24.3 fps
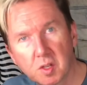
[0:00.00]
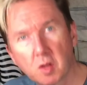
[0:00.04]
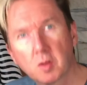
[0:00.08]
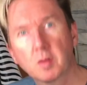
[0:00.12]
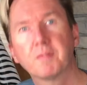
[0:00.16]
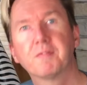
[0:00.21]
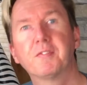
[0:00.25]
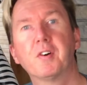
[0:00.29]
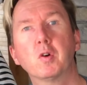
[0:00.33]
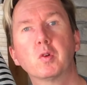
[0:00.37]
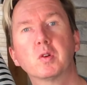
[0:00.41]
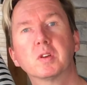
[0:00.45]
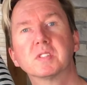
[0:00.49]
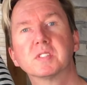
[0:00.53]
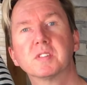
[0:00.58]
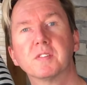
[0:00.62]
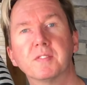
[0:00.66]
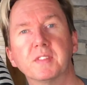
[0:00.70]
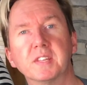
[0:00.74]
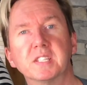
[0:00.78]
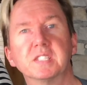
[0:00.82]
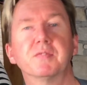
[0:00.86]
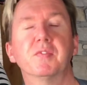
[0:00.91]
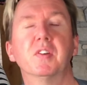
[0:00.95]
the focus
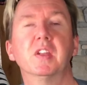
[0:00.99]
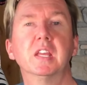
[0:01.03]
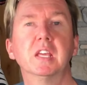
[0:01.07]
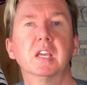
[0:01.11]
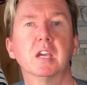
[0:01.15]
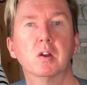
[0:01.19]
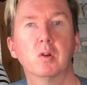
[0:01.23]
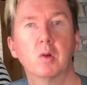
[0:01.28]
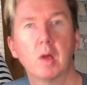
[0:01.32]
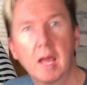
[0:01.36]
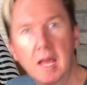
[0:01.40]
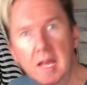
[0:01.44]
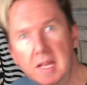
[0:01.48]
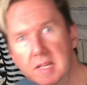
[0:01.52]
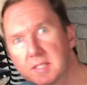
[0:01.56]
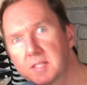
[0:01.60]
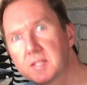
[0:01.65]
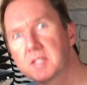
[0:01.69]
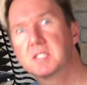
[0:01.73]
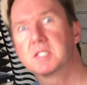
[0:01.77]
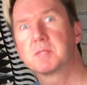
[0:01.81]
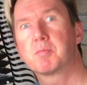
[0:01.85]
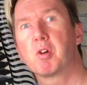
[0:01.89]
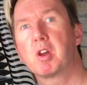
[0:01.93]
of this video is
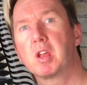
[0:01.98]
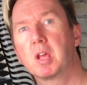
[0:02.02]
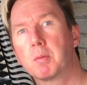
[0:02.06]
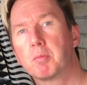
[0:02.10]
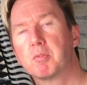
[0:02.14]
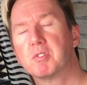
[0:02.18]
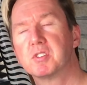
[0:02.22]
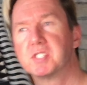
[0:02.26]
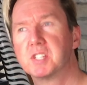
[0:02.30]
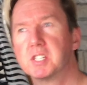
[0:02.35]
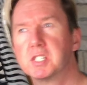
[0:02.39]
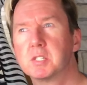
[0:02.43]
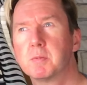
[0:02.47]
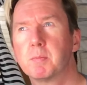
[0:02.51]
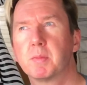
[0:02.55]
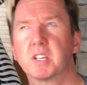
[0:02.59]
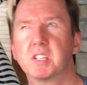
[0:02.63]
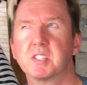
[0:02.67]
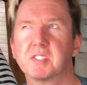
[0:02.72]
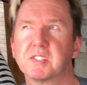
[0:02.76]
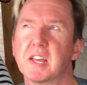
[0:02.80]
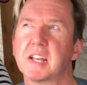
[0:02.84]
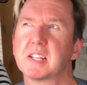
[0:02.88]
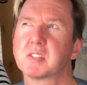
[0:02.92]
the Springer Precision
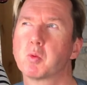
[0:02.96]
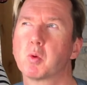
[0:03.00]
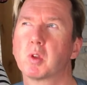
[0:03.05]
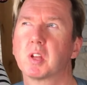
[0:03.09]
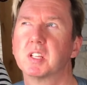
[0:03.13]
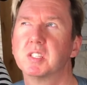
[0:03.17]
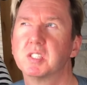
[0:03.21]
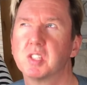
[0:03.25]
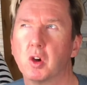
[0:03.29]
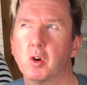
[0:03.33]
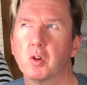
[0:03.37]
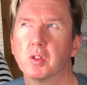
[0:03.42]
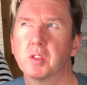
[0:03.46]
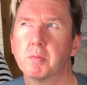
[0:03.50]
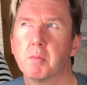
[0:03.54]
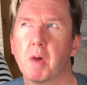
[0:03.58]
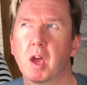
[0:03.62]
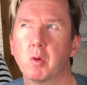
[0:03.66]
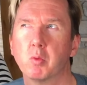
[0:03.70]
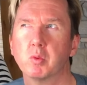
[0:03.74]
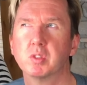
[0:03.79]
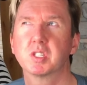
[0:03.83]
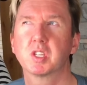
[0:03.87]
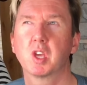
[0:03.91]
because that's what I told them
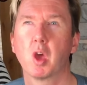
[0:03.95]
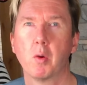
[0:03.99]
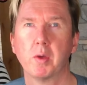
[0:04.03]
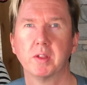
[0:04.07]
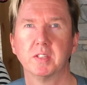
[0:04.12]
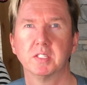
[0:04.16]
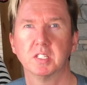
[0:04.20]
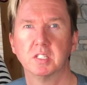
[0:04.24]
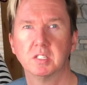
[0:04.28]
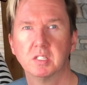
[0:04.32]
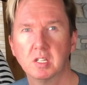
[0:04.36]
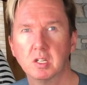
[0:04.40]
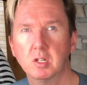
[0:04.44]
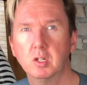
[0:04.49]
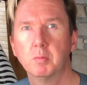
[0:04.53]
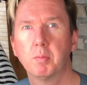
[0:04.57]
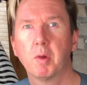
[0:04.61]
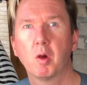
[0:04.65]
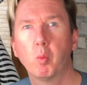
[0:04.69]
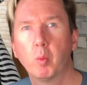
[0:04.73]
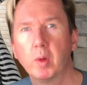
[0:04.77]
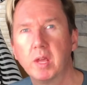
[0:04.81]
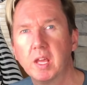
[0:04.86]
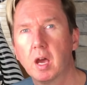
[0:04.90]
I was going to do,
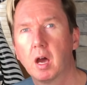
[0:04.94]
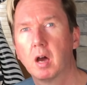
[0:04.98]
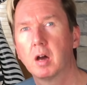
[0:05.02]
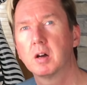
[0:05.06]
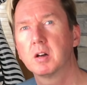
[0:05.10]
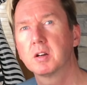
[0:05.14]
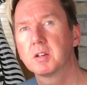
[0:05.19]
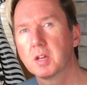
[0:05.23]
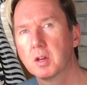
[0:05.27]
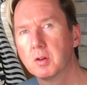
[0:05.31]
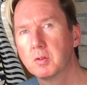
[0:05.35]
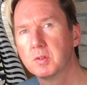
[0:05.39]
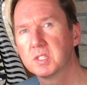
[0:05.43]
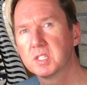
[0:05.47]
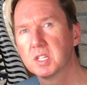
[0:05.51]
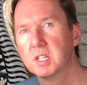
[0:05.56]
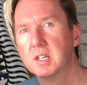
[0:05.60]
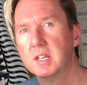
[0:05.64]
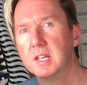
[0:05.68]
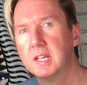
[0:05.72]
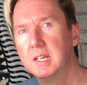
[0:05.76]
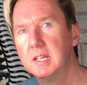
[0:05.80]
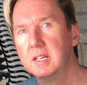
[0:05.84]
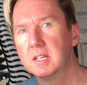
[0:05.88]
but we are going to
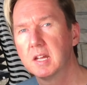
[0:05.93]
need